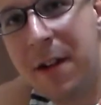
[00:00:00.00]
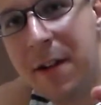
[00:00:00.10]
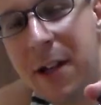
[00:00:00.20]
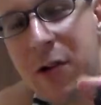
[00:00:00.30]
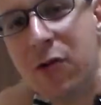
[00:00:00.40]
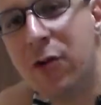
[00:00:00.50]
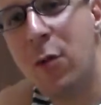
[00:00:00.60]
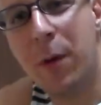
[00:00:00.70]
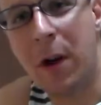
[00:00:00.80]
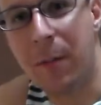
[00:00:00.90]
the
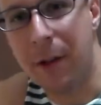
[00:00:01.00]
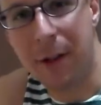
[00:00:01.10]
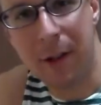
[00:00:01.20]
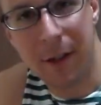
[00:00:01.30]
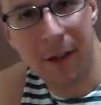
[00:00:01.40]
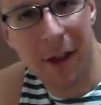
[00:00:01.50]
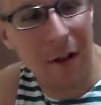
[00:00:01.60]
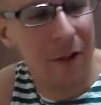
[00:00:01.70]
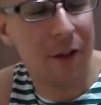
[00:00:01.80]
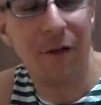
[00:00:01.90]
true purpose
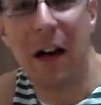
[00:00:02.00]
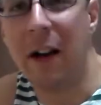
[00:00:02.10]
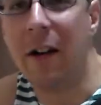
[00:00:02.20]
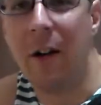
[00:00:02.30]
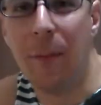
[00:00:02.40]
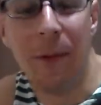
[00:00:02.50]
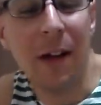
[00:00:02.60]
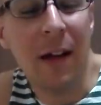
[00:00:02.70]
of this firearm.